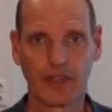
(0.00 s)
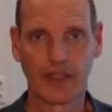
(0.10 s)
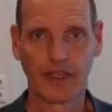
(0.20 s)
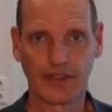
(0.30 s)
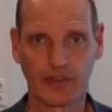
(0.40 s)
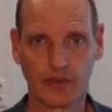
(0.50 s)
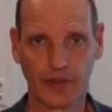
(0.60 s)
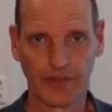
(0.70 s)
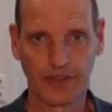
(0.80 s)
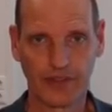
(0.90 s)
let's do it
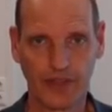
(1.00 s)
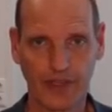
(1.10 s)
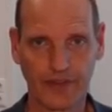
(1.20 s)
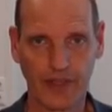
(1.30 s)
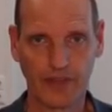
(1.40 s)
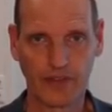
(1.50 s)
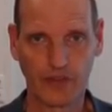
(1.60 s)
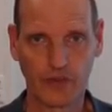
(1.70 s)
in this case, x is